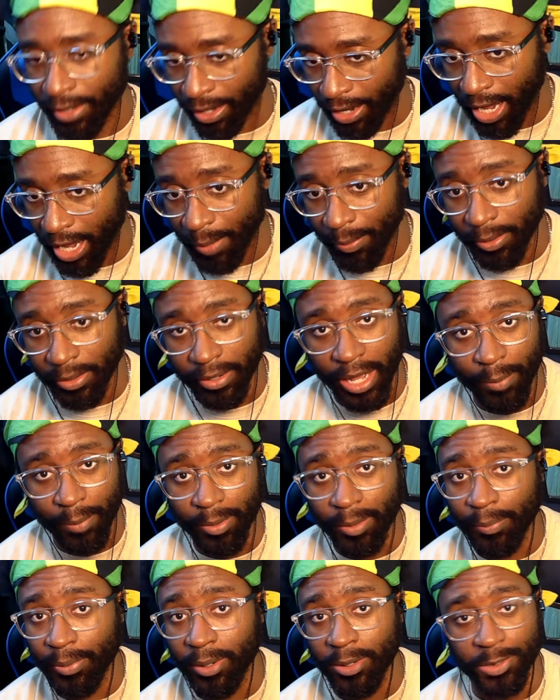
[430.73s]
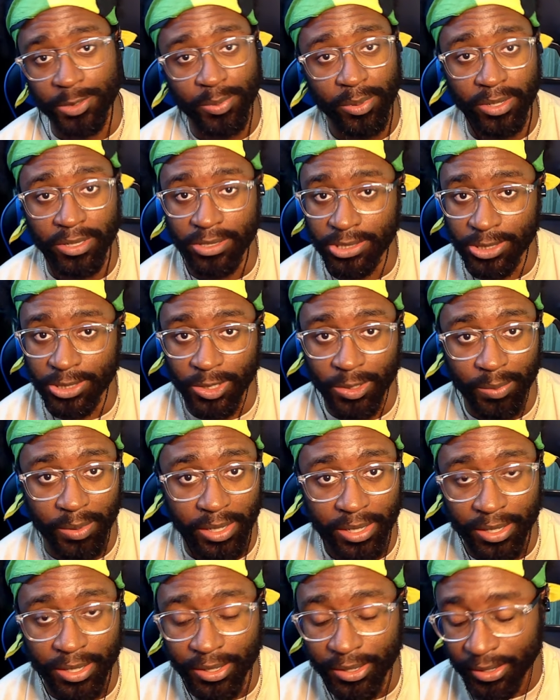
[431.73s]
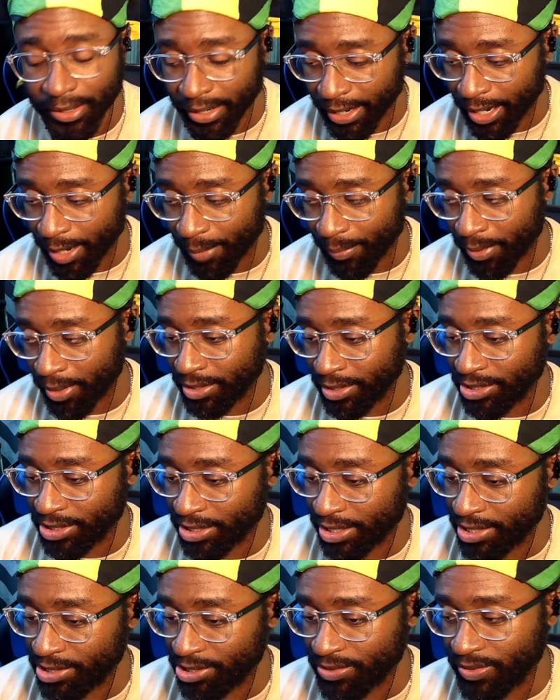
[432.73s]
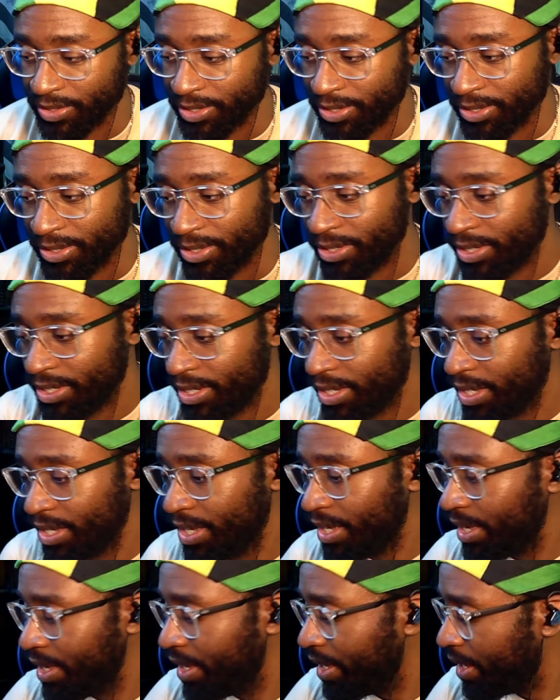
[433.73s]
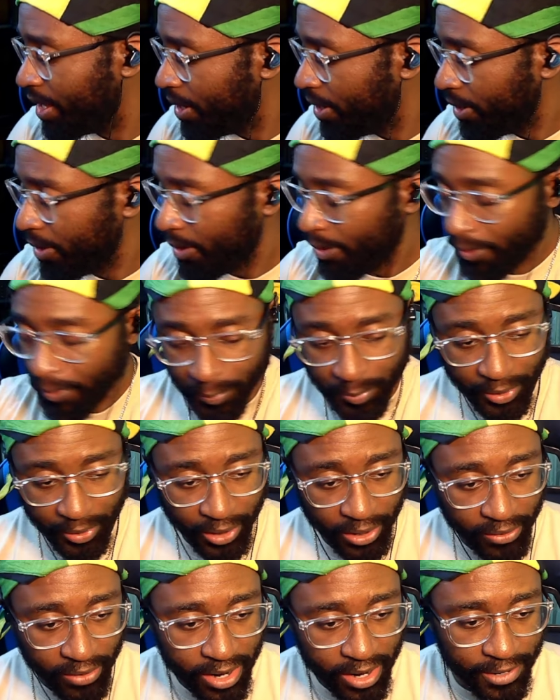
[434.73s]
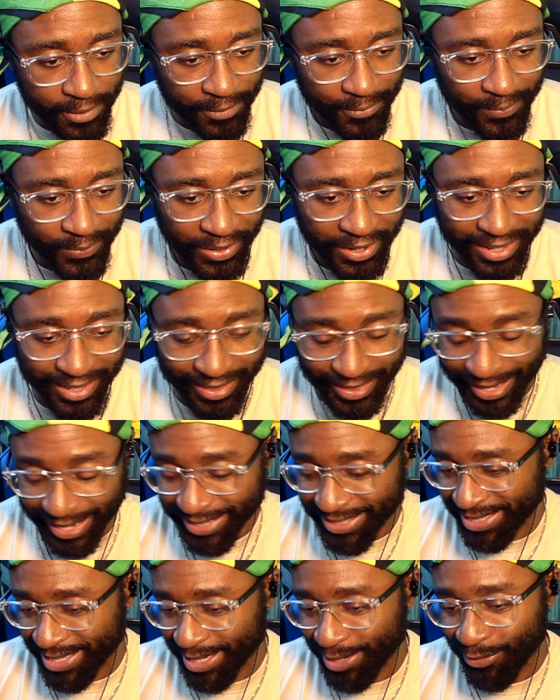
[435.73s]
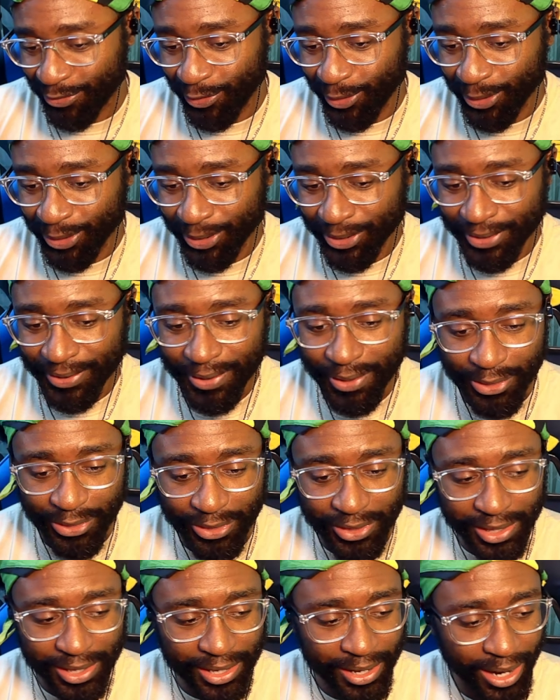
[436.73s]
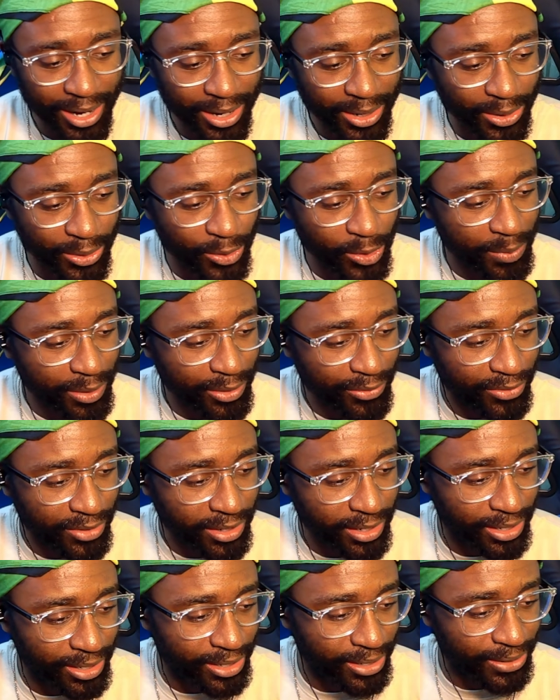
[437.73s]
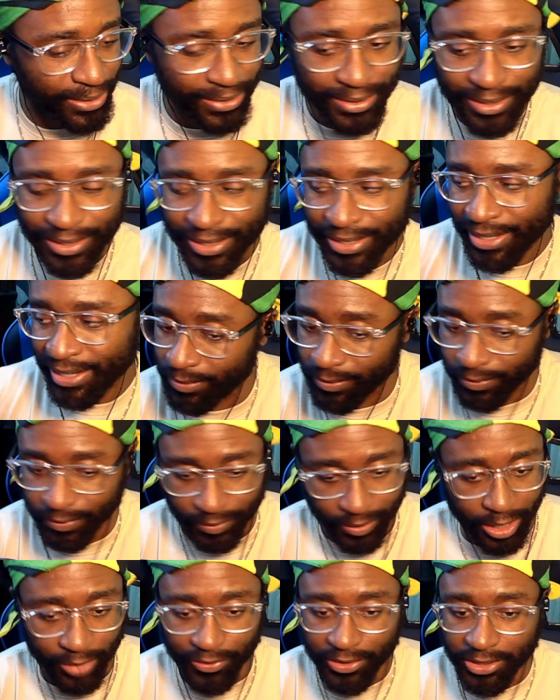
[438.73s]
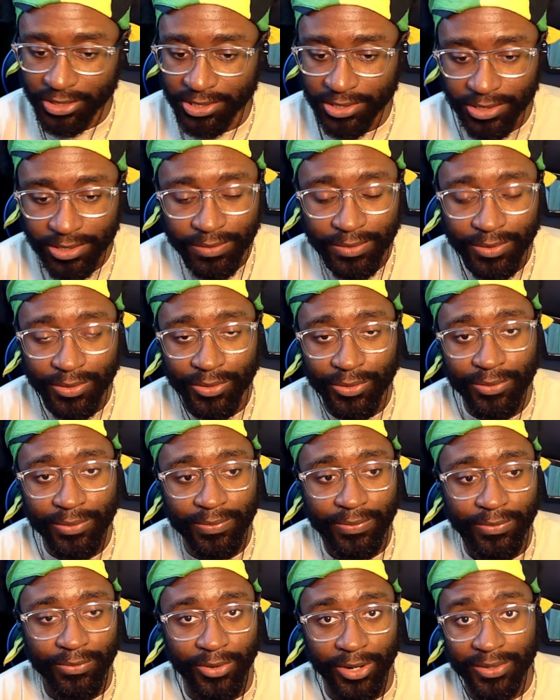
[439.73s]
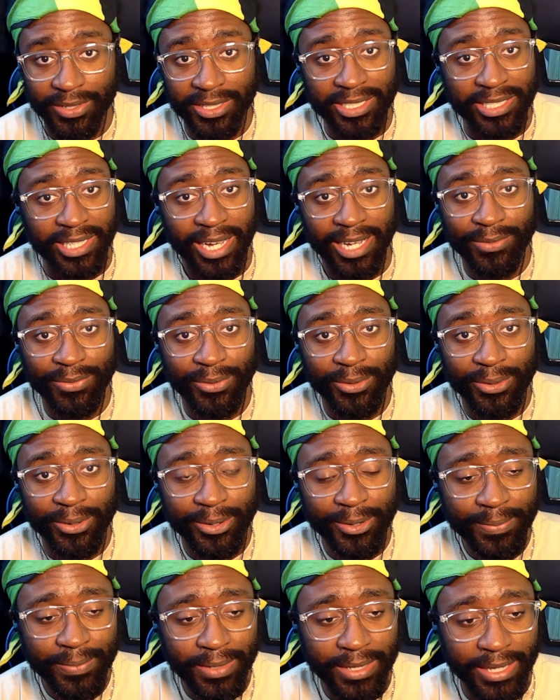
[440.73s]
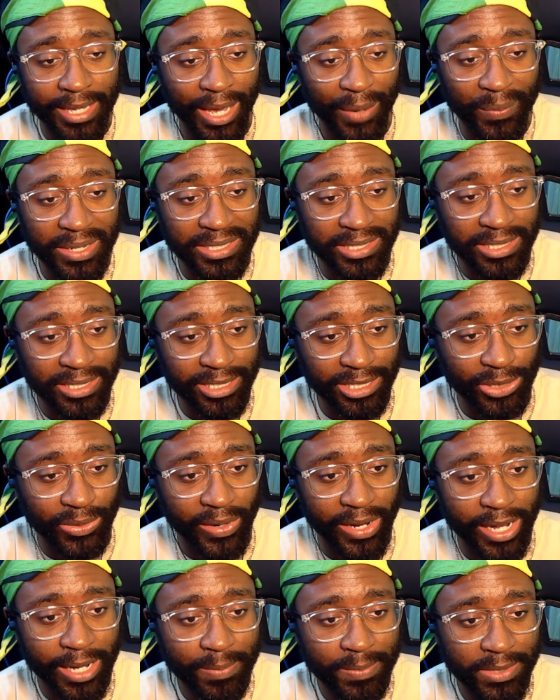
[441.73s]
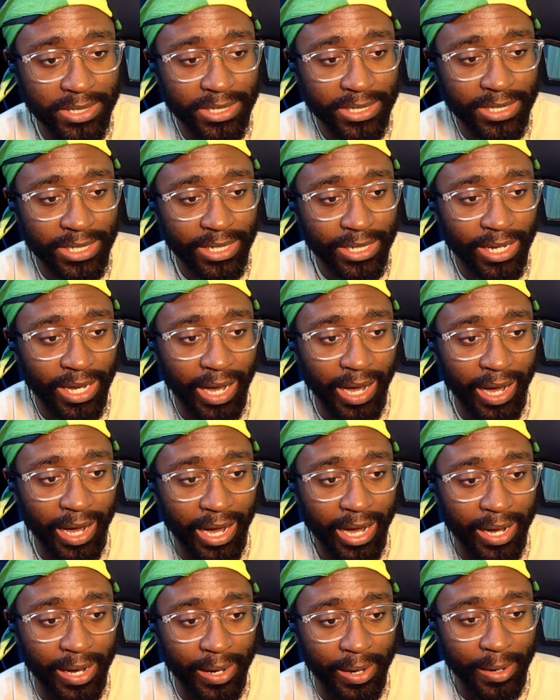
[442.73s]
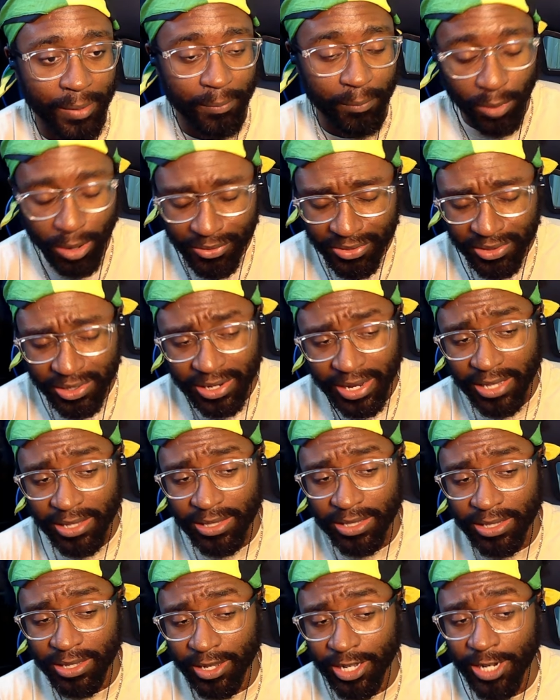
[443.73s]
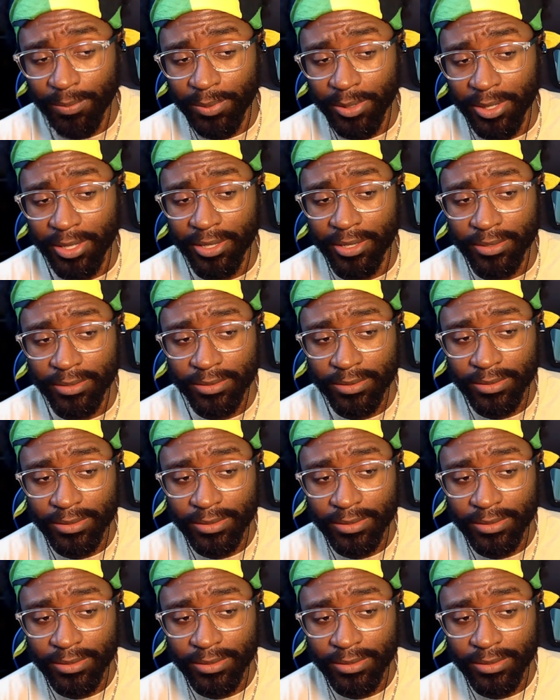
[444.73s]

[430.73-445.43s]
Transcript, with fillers: I've been I've been postponing so bad. I apologize severely. But all right, that's it for the Akuma video. Obviously, very psyched for him. Can't wait till he drops. Uh, more than likely going to be